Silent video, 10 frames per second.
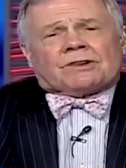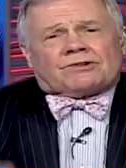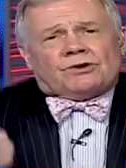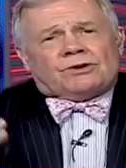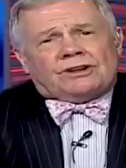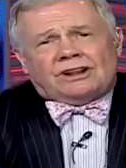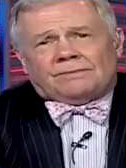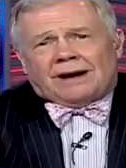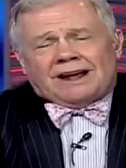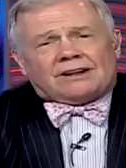So you can
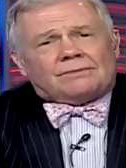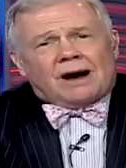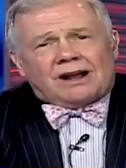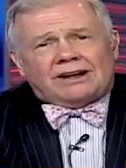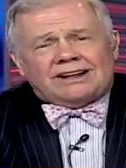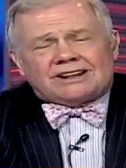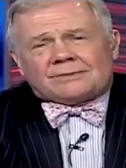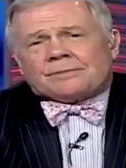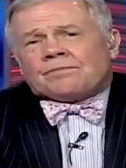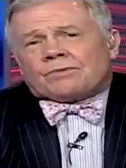either buy
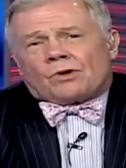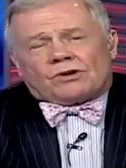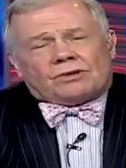commodities or